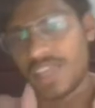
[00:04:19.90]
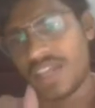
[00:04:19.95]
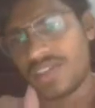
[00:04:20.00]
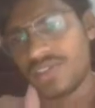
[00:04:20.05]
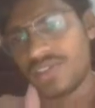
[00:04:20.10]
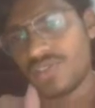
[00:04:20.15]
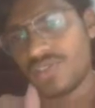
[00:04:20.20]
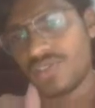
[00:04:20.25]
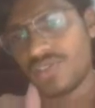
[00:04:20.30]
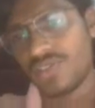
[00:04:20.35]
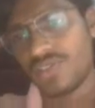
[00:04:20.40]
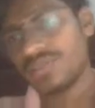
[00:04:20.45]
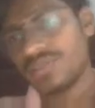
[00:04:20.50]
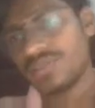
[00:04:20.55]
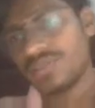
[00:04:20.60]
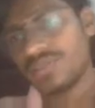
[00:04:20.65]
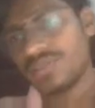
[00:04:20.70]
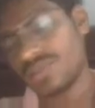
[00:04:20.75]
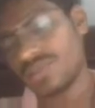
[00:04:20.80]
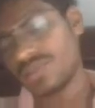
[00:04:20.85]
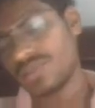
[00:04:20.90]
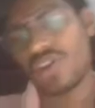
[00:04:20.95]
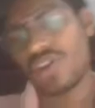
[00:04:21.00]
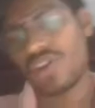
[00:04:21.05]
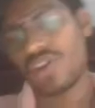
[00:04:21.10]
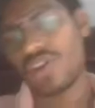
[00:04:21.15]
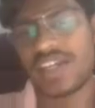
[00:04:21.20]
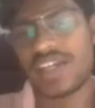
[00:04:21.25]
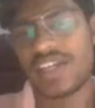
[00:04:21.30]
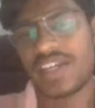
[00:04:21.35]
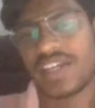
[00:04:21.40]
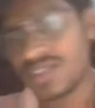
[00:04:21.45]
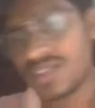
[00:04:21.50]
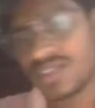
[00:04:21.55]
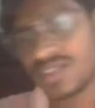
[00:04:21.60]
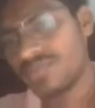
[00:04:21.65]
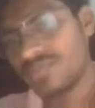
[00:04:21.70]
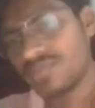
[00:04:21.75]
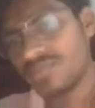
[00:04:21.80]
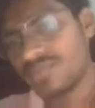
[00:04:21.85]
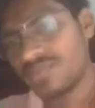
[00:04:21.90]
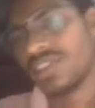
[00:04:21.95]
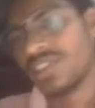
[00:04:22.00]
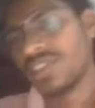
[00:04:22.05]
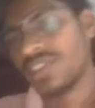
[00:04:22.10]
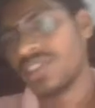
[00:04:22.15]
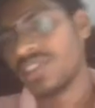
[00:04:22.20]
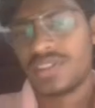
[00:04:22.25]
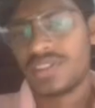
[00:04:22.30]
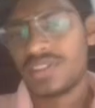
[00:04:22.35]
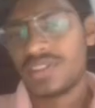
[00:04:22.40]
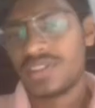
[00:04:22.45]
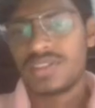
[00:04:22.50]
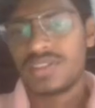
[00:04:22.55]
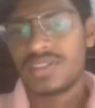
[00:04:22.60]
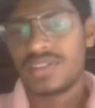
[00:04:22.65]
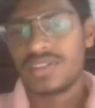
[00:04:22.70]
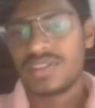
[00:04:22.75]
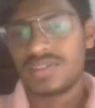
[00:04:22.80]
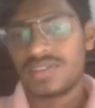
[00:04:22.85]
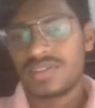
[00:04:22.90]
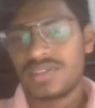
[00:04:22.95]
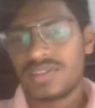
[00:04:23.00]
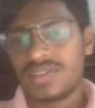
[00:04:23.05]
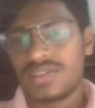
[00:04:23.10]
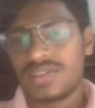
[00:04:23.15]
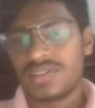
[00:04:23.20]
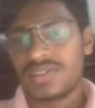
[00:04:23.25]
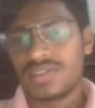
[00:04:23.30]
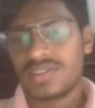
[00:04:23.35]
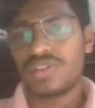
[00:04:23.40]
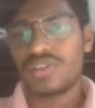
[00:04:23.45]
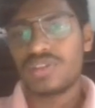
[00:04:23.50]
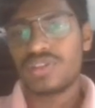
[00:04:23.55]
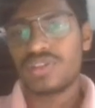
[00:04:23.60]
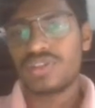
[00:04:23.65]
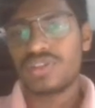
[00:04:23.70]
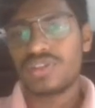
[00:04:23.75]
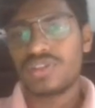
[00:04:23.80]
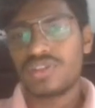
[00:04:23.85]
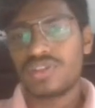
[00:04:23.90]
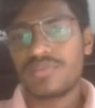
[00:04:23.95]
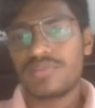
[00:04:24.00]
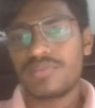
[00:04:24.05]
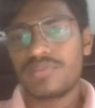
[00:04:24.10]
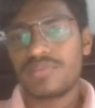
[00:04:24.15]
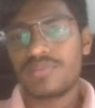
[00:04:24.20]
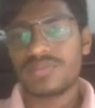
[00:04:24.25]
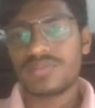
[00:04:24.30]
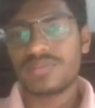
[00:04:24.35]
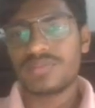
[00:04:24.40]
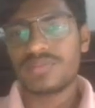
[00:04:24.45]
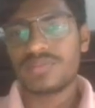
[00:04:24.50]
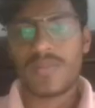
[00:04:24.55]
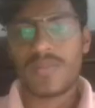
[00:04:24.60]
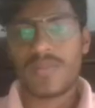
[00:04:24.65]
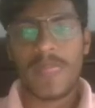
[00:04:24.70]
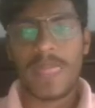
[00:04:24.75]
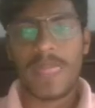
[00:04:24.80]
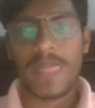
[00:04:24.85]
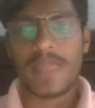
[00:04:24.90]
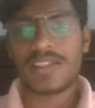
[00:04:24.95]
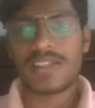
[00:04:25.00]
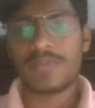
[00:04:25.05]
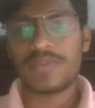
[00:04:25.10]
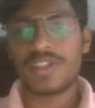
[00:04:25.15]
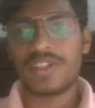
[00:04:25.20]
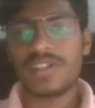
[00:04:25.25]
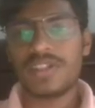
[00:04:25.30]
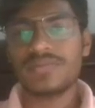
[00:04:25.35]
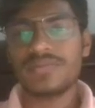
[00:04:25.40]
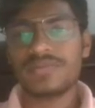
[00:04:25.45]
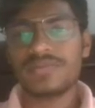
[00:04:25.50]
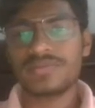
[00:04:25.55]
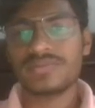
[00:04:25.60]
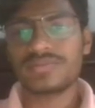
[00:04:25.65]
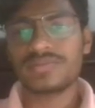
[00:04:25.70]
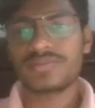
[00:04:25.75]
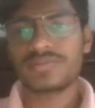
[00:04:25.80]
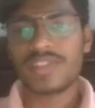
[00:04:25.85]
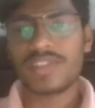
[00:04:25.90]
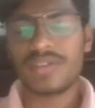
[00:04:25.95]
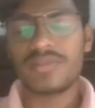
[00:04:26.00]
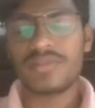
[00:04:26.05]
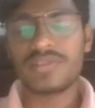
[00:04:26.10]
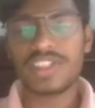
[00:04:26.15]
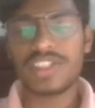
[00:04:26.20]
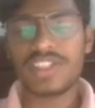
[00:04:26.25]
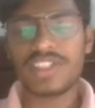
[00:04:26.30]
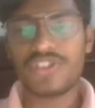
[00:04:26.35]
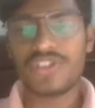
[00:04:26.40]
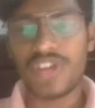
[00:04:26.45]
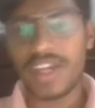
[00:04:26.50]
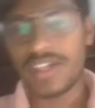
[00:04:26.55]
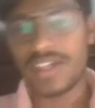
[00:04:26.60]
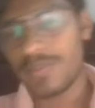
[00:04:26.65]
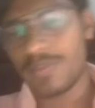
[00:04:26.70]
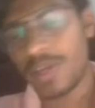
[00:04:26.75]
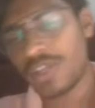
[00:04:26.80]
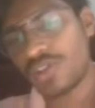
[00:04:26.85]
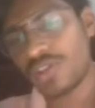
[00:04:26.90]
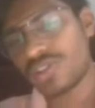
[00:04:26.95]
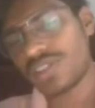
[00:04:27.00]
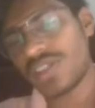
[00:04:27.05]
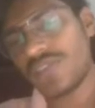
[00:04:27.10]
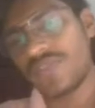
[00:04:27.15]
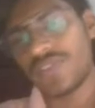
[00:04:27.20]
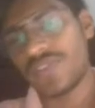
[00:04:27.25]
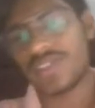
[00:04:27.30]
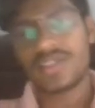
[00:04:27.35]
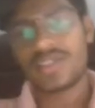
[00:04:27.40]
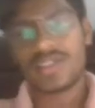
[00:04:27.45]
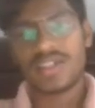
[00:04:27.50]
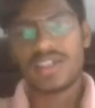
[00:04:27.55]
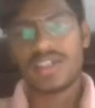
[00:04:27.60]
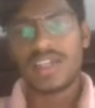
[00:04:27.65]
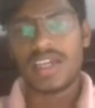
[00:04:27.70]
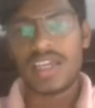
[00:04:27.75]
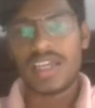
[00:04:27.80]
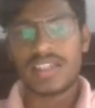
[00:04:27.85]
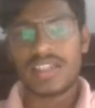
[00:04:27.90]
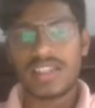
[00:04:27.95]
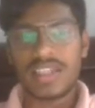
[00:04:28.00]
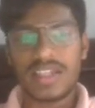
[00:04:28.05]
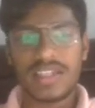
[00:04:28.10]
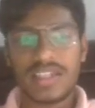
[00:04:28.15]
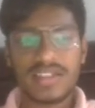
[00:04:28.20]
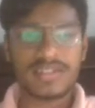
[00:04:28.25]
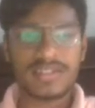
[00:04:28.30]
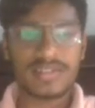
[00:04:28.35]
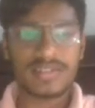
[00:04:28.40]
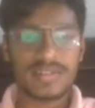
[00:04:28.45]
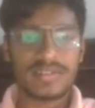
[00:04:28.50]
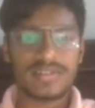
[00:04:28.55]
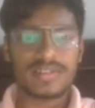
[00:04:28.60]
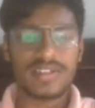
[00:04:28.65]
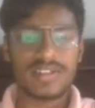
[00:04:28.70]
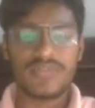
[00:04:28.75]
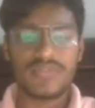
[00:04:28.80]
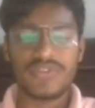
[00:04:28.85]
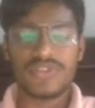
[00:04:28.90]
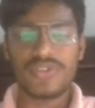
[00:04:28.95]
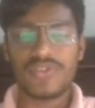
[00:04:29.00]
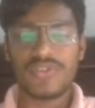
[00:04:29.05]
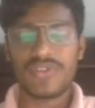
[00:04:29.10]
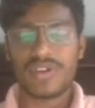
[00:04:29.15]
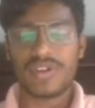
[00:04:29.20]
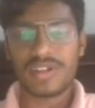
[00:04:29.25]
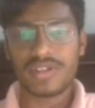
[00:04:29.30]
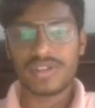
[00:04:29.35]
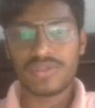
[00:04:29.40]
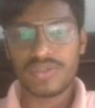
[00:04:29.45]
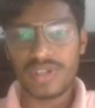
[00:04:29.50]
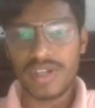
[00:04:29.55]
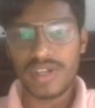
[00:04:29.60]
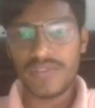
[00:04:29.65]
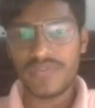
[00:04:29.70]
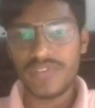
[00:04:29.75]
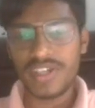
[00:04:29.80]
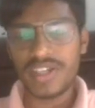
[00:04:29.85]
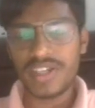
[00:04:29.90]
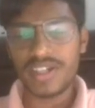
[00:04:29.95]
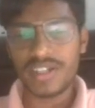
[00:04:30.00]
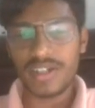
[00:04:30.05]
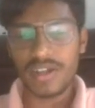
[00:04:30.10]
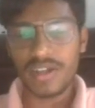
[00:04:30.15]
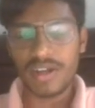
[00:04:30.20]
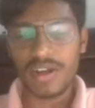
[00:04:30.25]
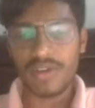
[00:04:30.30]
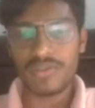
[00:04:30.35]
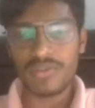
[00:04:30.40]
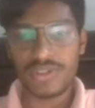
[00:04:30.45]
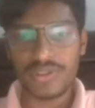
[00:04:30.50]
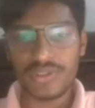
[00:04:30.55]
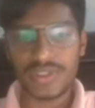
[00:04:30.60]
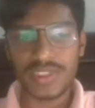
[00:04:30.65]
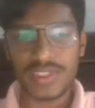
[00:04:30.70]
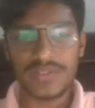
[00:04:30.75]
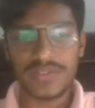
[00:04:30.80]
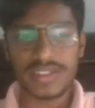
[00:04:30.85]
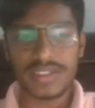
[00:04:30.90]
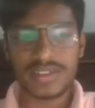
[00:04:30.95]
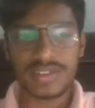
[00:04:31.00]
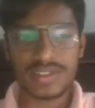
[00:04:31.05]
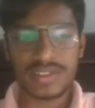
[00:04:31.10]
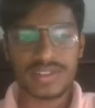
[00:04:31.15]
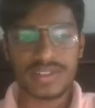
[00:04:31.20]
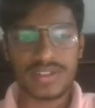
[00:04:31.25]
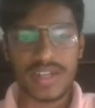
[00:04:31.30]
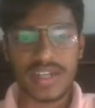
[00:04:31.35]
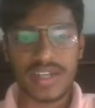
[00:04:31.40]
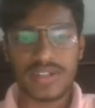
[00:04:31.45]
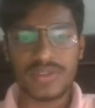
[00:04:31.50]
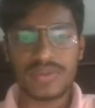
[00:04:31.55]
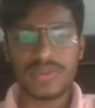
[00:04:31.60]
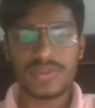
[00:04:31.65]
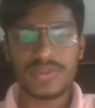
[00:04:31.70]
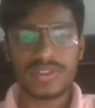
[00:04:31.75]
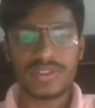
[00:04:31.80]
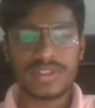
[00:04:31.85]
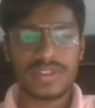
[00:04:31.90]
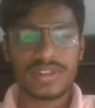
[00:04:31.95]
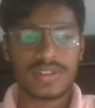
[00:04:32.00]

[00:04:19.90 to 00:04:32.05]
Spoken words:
and you will thought of writing some solution, something. Just try it by yourself first, and then if you couldn't figure it out yourself, then try to